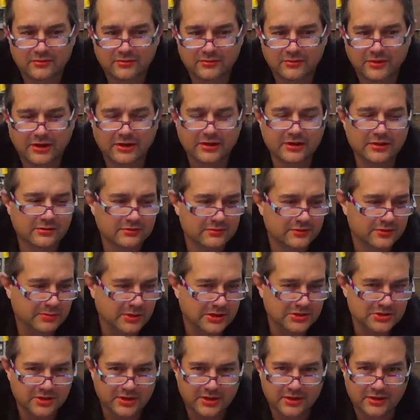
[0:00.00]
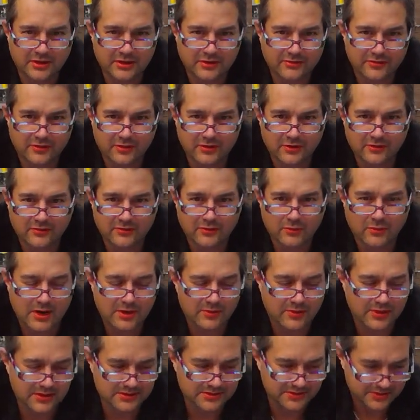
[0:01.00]
very special area for
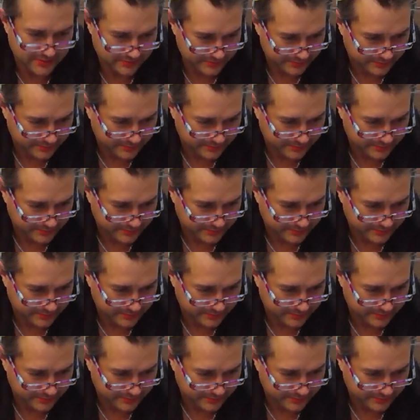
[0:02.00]
white wines.